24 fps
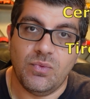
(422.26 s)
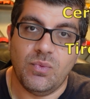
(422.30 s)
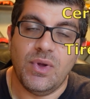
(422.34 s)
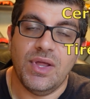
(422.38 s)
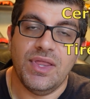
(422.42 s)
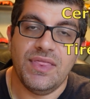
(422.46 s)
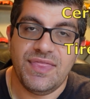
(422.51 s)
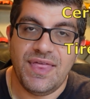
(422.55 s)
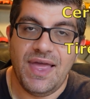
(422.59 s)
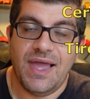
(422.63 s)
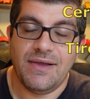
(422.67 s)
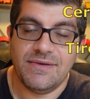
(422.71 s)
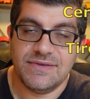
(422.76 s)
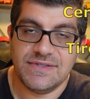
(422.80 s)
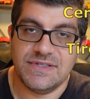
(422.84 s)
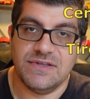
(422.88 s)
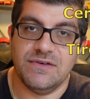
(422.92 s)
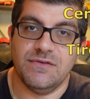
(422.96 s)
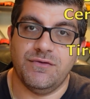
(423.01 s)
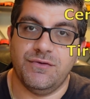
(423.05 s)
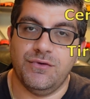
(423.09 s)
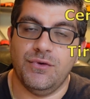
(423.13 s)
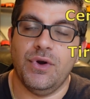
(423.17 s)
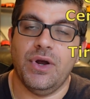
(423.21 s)

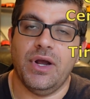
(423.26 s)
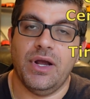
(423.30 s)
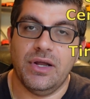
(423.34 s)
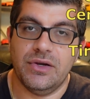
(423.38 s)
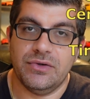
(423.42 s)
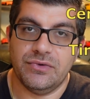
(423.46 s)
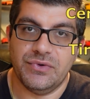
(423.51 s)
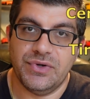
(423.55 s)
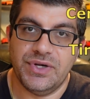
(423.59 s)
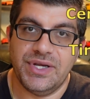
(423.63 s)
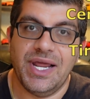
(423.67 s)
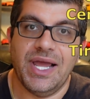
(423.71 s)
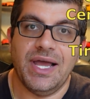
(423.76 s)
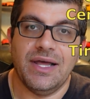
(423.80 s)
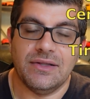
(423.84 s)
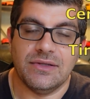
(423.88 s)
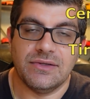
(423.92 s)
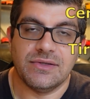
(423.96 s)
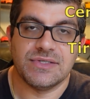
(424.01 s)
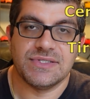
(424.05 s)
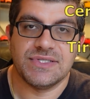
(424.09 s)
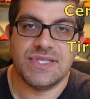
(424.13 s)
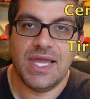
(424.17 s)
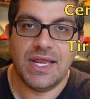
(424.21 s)

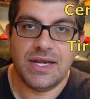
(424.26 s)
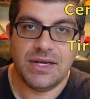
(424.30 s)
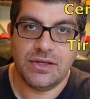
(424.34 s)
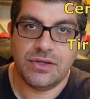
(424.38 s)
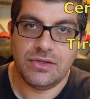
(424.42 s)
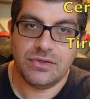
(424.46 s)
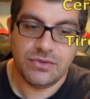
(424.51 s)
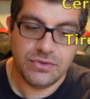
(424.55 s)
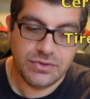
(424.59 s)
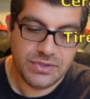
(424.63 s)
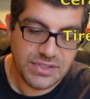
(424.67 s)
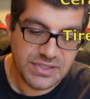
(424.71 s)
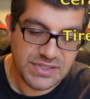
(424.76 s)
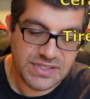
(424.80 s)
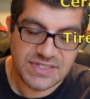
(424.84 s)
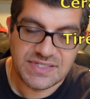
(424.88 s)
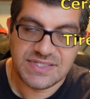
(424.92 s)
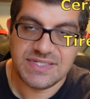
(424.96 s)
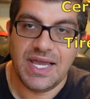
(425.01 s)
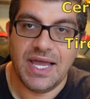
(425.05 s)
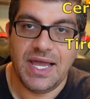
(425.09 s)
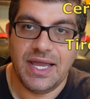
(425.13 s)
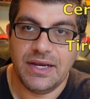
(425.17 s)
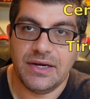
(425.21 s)
$1,400. That included the
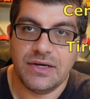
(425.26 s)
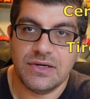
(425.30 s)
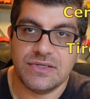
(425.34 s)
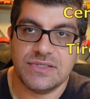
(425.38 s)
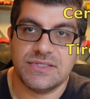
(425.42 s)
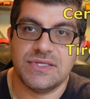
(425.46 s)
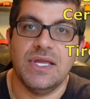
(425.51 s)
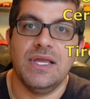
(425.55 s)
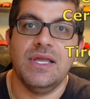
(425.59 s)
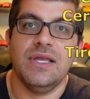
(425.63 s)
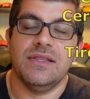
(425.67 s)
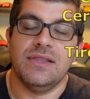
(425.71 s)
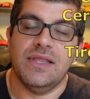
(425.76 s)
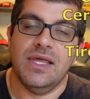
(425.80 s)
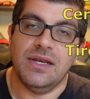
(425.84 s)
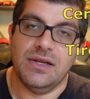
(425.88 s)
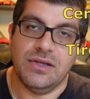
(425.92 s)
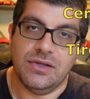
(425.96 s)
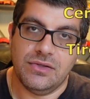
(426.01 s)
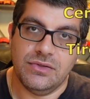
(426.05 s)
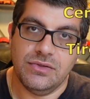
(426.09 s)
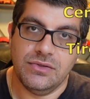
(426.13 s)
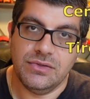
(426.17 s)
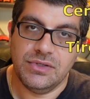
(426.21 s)
tires, that
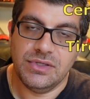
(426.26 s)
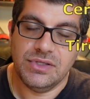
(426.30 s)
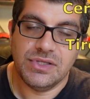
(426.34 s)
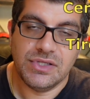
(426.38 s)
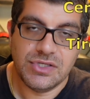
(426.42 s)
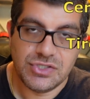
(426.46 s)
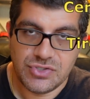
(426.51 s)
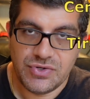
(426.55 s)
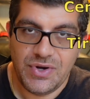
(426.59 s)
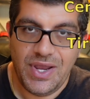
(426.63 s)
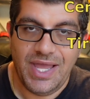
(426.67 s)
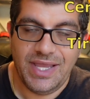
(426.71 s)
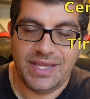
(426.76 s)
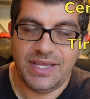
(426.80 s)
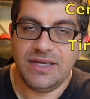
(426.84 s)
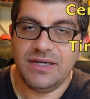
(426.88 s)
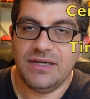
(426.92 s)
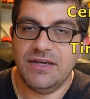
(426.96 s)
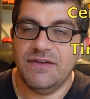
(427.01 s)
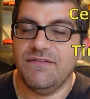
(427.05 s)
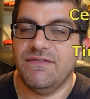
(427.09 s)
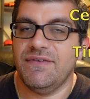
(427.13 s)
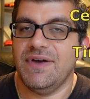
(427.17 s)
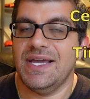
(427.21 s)
included the tracking
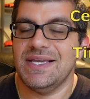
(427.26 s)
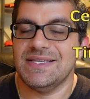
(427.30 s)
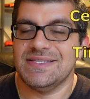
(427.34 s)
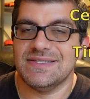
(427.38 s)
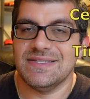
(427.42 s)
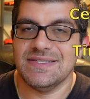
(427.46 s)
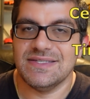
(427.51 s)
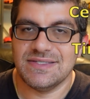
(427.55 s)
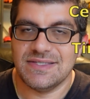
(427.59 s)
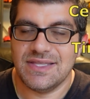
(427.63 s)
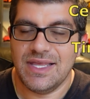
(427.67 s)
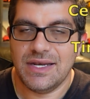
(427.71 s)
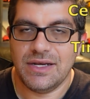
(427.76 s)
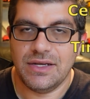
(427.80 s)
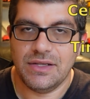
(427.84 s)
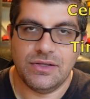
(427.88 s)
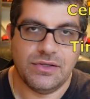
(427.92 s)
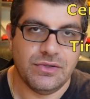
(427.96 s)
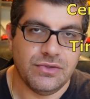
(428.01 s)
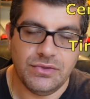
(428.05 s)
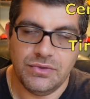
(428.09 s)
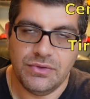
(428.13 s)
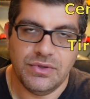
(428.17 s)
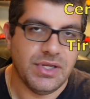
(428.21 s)
devices, that
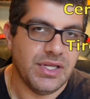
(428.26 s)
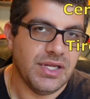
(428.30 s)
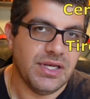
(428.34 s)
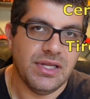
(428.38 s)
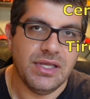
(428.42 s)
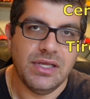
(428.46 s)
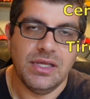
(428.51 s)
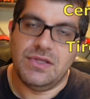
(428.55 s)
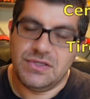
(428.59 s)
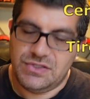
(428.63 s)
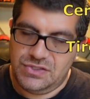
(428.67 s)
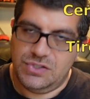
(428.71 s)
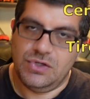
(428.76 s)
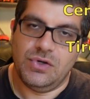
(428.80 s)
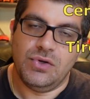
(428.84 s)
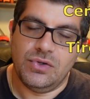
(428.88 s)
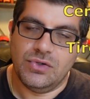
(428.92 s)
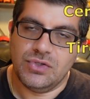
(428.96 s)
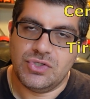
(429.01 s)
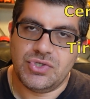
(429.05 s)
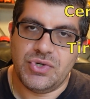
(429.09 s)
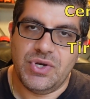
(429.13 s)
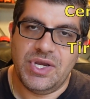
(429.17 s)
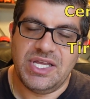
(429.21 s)
included the
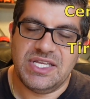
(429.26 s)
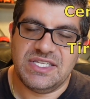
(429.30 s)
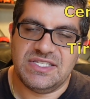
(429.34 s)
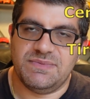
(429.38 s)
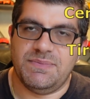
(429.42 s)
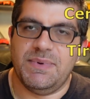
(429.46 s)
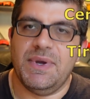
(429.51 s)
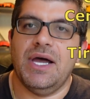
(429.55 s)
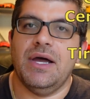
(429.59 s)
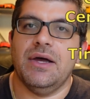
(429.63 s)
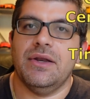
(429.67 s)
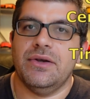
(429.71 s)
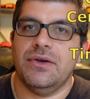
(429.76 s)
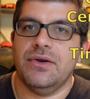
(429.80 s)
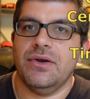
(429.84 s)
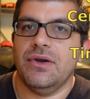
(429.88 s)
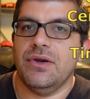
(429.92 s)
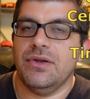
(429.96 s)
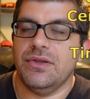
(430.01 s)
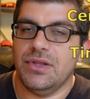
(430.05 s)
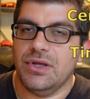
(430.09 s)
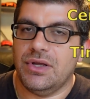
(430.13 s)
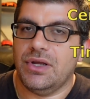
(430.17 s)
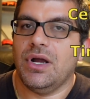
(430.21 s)
toll
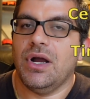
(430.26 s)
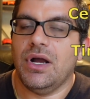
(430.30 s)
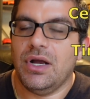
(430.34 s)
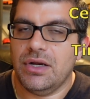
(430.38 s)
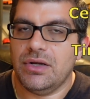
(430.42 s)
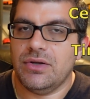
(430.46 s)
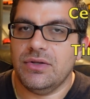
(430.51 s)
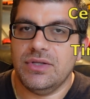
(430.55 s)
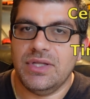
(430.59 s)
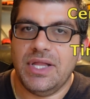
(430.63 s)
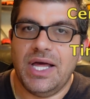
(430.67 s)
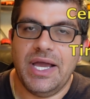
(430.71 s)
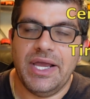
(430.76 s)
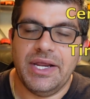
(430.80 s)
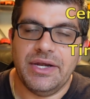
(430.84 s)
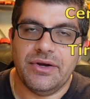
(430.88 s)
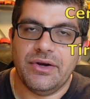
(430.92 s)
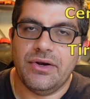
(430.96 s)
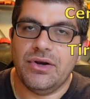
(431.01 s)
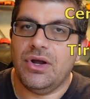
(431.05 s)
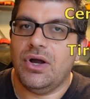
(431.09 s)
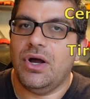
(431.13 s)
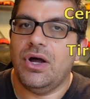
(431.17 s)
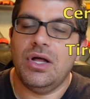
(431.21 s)
transponder, the cargo
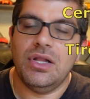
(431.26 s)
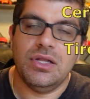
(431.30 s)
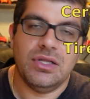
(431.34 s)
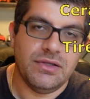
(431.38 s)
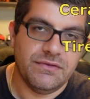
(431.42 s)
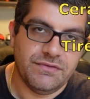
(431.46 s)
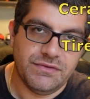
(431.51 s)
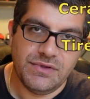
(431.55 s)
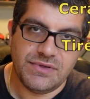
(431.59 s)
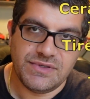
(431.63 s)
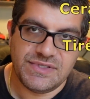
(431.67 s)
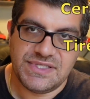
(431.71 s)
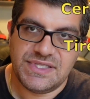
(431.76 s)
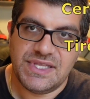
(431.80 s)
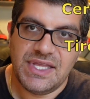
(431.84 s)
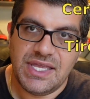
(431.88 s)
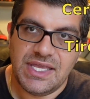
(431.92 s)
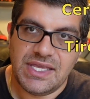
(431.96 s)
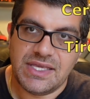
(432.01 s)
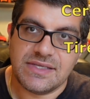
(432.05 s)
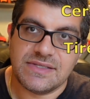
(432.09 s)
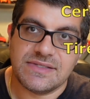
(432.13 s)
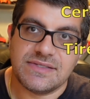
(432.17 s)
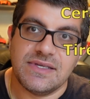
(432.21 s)
liner, all of those
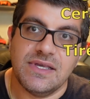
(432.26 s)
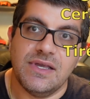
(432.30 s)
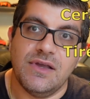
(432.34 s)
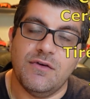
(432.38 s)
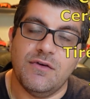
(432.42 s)
things.